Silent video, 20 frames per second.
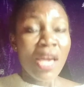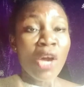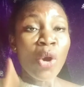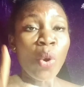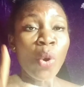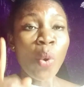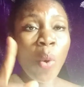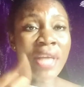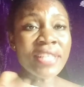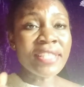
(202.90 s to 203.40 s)

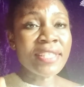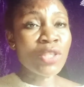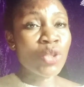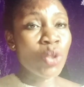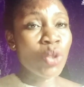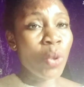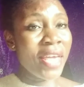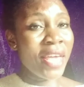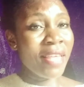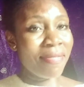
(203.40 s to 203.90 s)
Quit
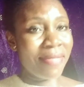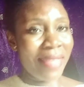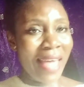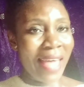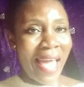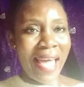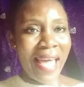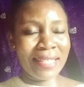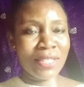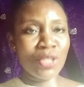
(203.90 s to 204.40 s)
doing
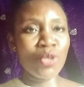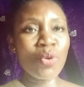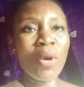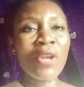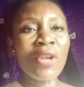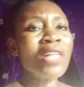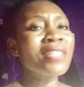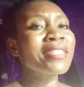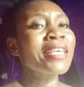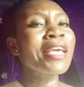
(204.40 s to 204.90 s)
that. You
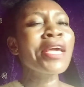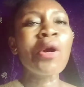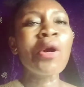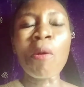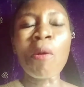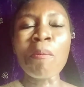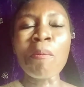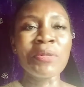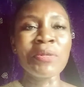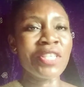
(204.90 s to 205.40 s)
are not in
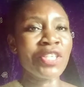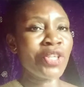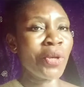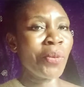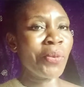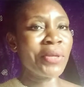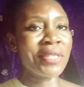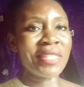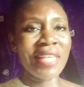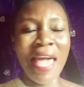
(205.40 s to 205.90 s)

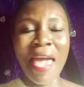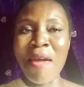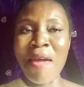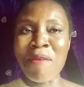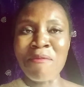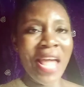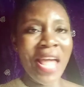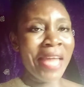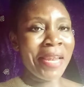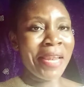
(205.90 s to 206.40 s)
competition with
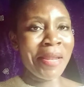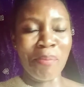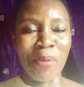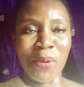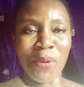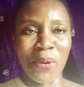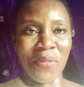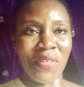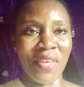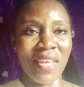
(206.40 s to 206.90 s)

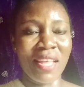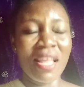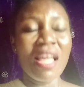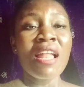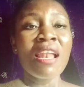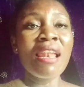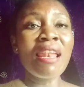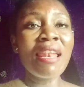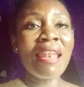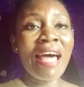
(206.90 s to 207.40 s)
anybody.
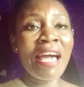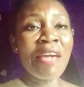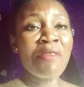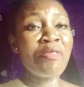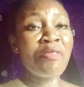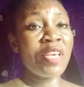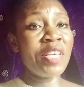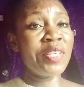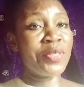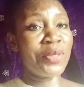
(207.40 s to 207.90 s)

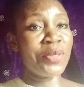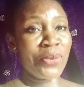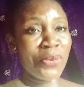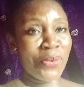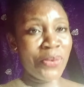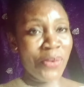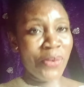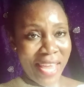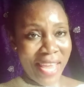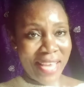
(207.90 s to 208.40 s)
Life is a
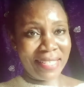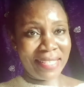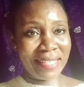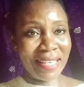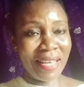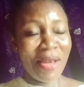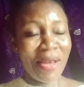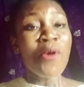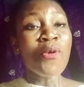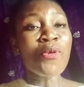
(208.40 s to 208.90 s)

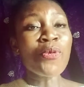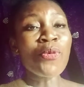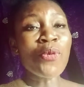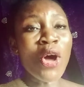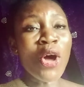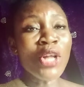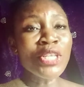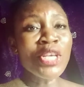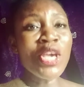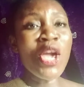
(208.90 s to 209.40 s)
race.
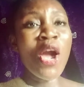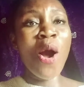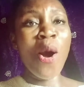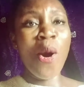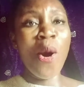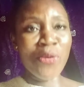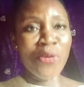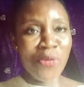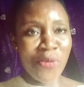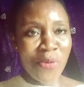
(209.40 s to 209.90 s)
Run your
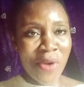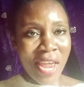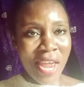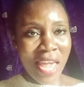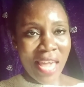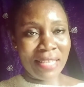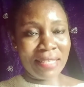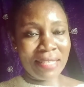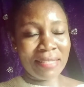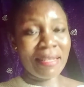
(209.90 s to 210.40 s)
own
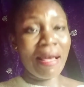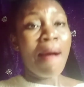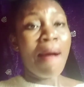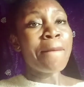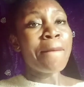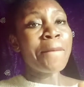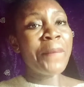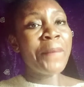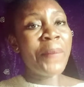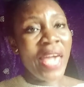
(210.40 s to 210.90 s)
race.
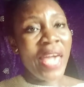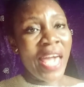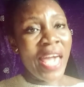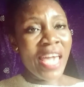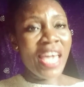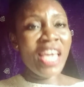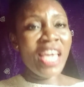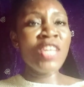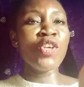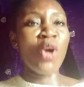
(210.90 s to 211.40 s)
Be
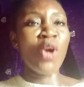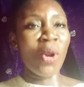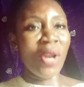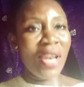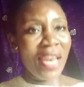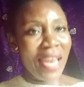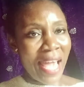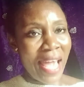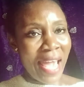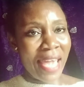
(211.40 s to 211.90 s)
in your
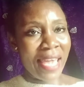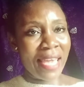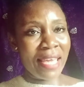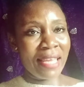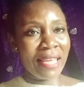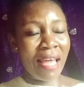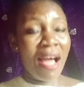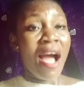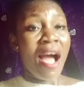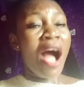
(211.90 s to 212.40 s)
lane
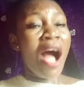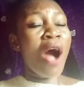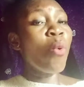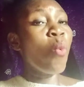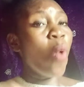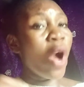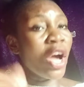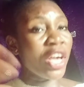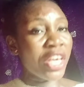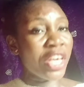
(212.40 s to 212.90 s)

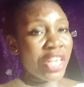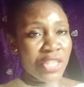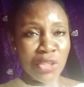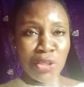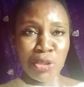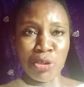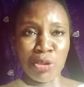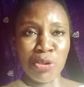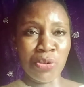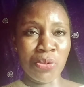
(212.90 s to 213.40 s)
and walk it
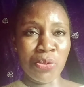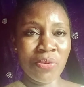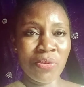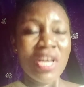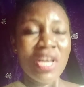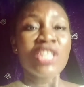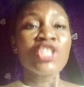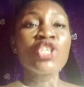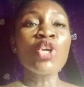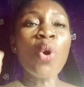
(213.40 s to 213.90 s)
through.
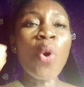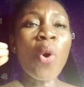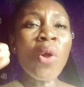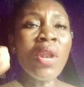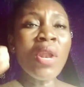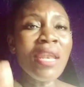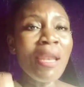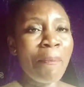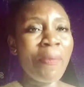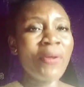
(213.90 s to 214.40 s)
The
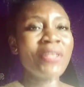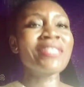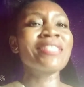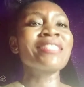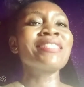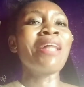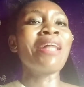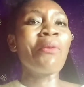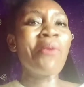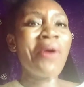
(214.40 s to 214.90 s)
only
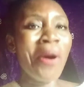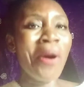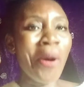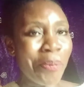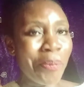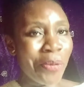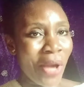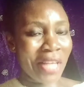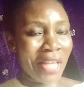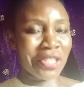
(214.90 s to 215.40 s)
person that will
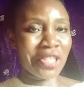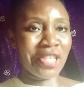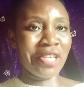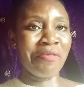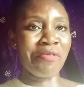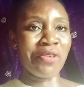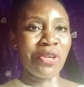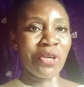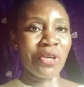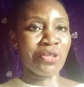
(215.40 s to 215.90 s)
help you
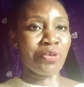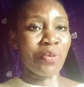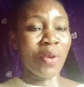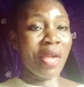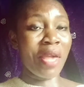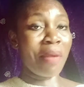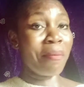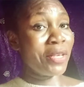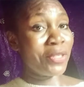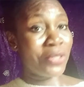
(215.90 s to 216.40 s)
achieve your
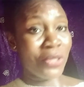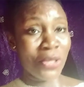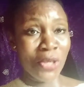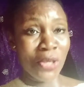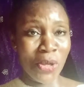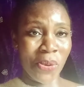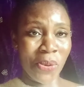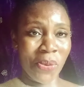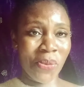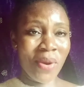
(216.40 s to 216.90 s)
dream is
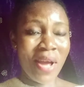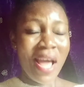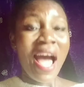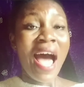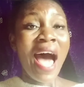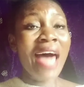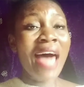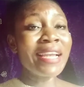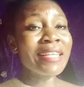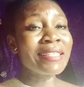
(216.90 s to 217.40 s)
you.
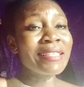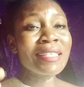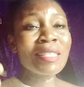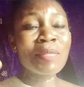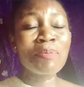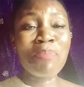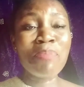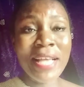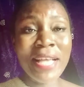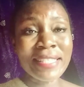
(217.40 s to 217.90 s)
And it
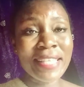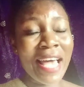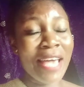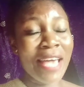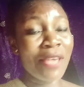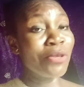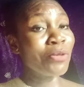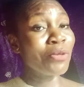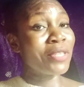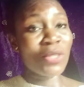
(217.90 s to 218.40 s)
is
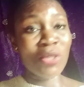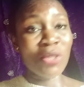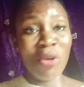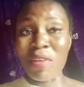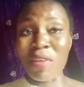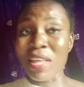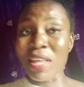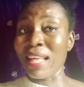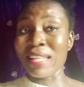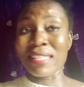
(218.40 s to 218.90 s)
better you
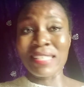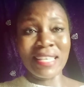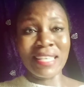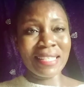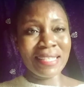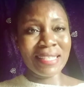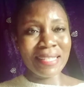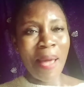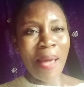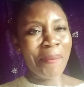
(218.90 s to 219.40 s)
discover that
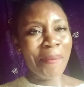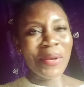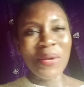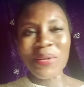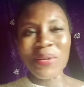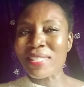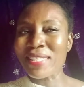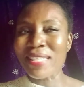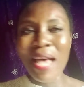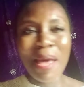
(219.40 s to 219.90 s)
in time,
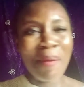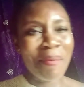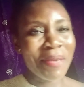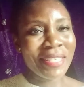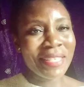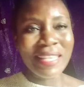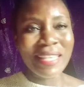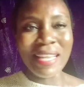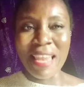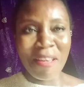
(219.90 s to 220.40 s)
because time
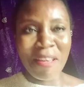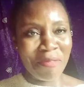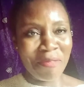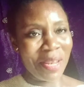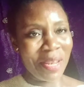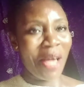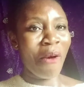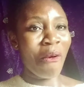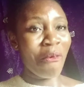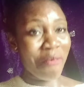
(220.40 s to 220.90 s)
is the
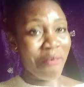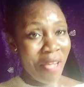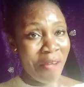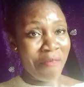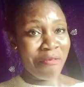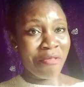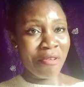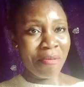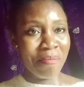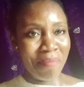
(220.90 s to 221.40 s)
leveler of
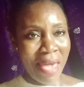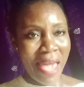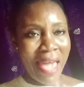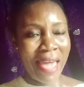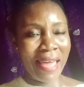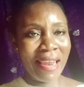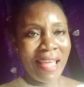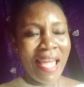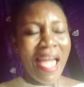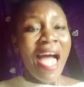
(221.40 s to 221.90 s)
every
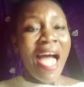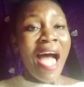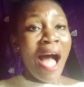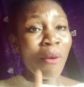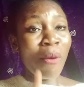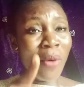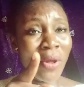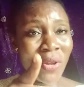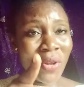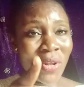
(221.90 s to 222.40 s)
man.
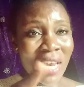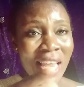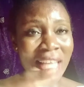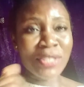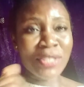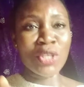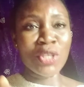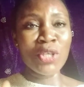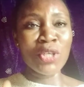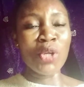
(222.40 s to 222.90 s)
I want to
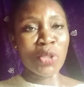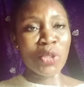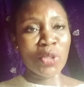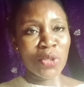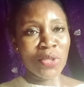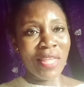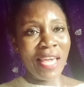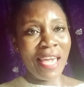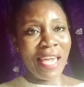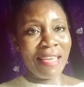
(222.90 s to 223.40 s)
let you know
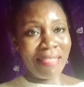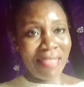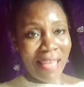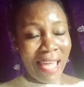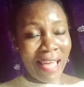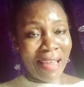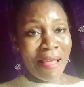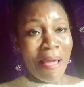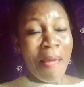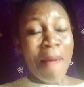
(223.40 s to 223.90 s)
today
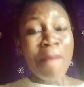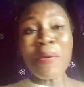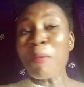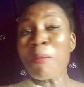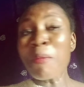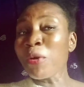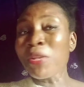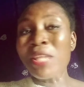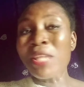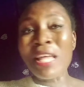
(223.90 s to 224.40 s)
that
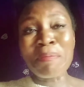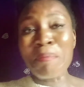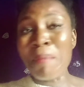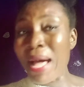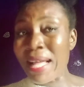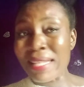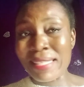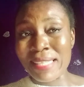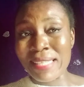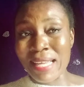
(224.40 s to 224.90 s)
people that
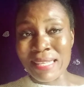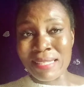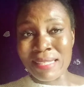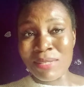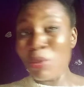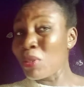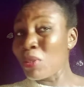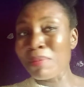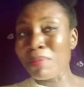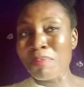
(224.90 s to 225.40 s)
matter
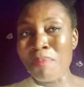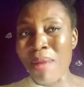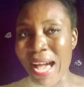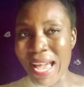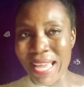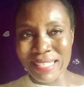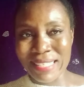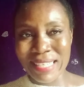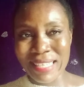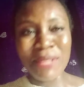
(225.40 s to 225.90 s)
don't
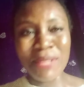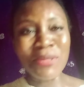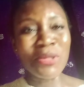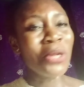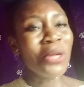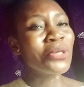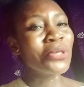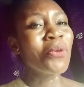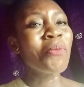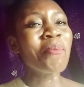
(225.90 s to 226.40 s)
mind, and
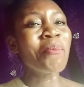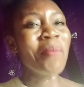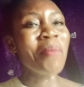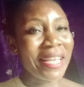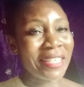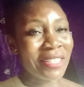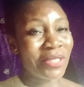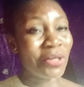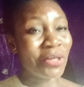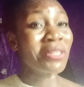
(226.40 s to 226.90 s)
those who
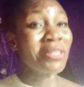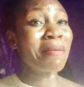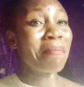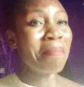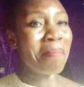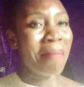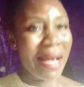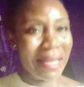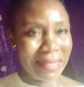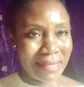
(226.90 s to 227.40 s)
mind
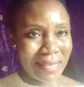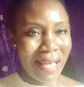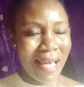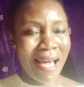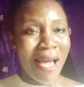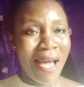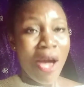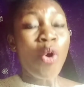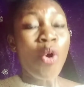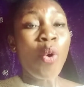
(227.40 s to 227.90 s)
doesn't matter.
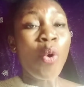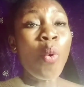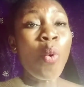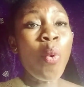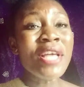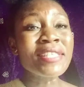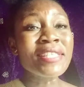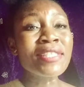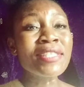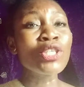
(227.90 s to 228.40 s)

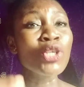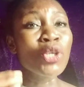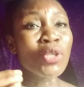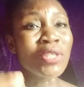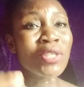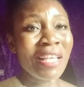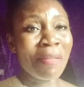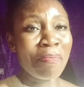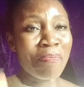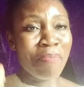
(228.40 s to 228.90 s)
Quit
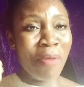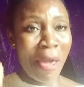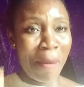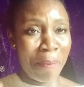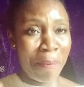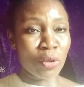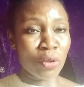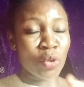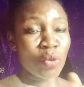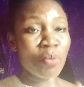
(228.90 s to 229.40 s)
using
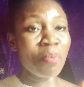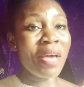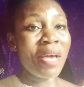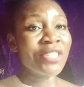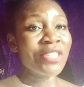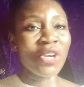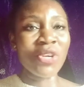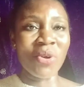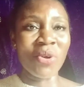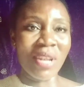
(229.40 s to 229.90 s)
people to
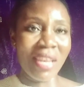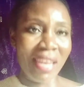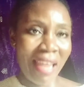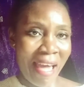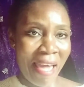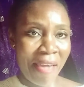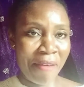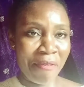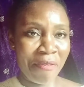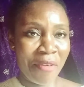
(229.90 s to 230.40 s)
measure your
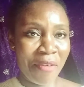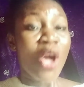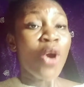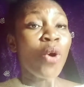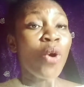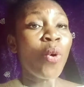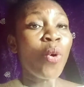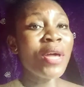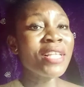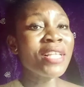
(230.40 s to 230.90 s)
life.
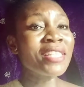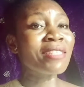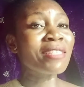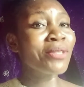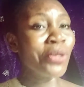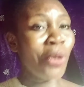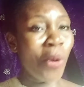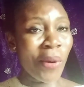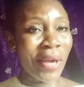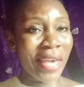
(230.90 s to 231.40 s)

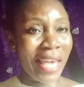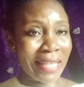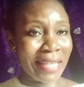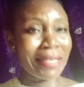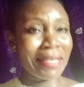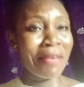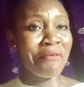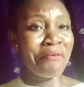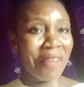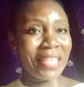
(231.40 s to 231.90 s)
Quit,
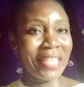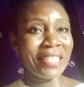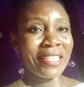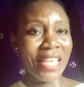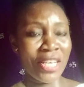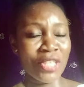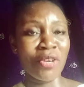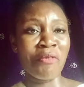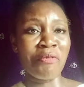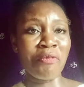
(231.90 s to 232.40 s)
getting
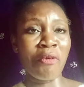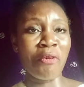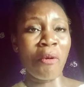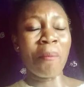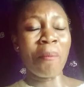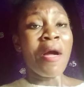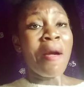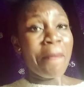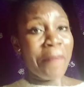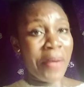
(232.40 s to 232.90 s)
validation
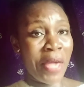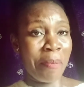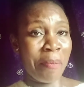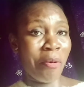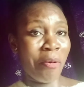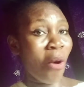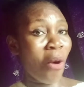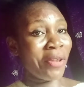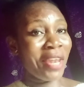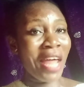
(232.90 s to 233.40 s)
from
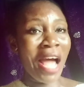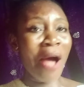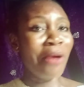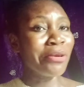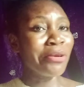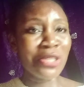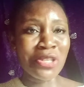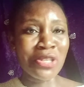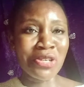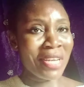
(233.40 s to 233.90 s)
people on
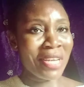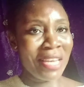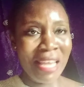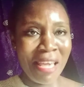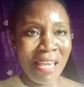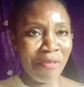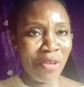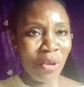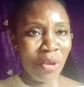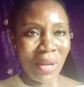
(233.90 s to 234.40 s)
how you should
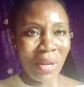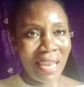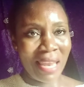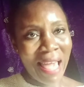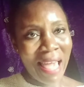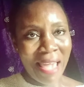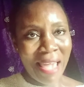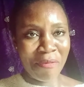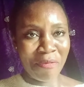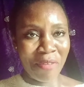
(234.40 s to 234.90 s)
live your
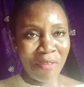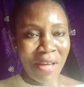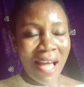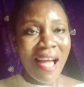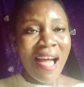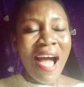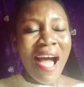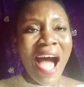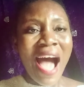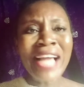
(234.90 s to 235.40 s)
life.
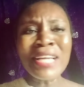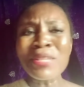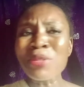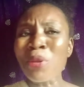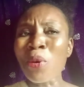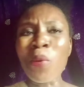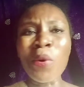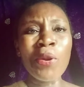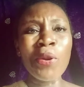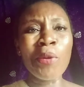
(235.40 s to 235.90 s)
I
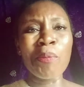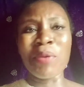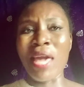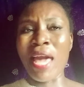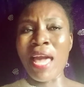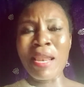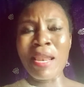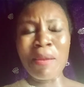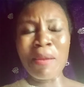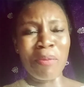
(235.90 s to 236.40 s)
don't want to be
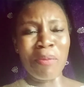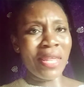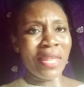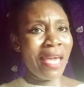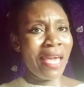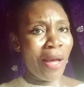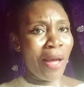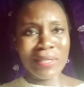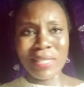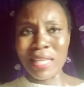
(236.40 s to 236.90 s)
anybody
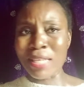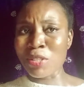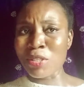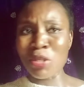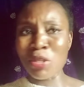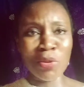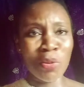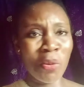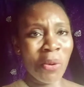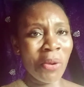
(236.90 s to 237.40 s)
else. I
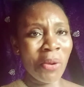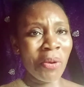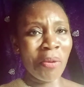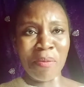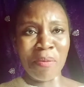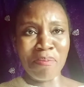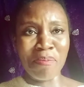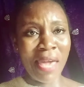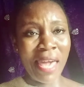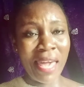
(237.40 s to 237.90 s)
just want to
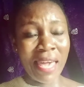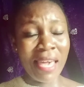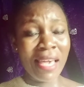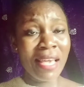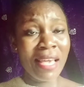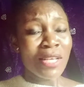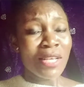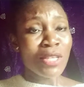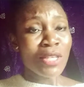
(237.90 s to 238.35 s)
be me.